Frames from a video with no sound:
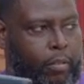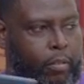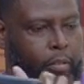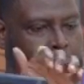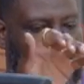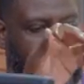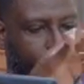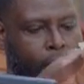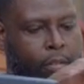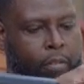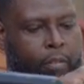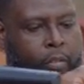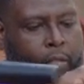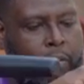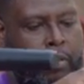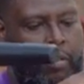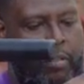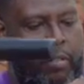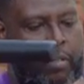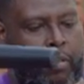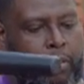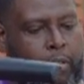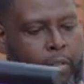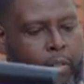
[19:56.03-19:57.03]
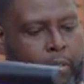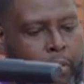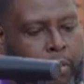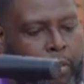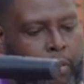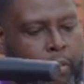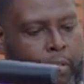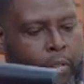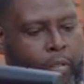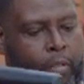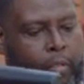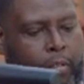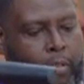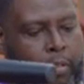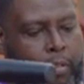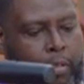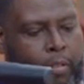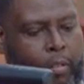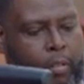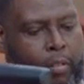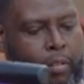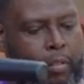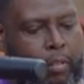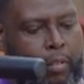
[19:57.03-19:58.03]

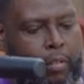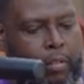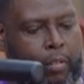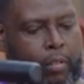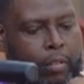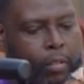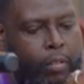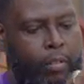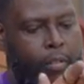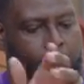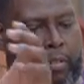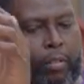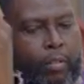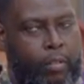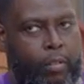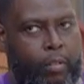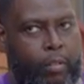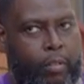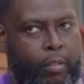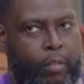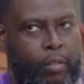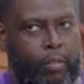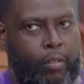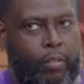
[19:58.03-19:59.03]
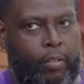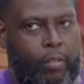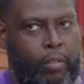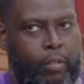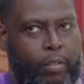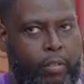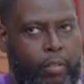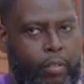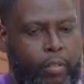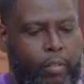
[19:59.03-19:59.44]
[no speech]